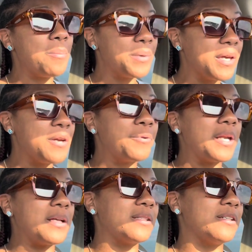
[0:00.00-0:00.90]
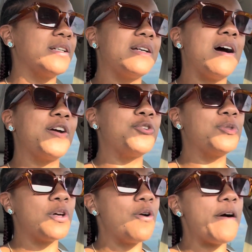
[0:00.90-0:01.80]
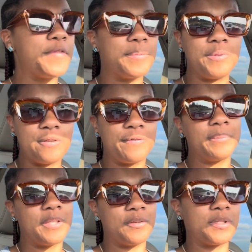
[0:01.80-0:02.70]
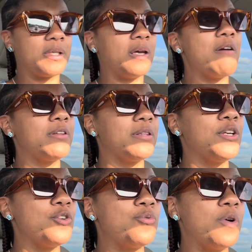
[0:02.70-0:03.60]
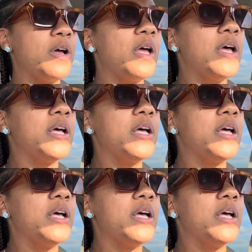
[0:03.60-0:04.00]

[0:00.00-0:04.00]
mean when I tell y'all you don't have to build from dirt to get everything you want.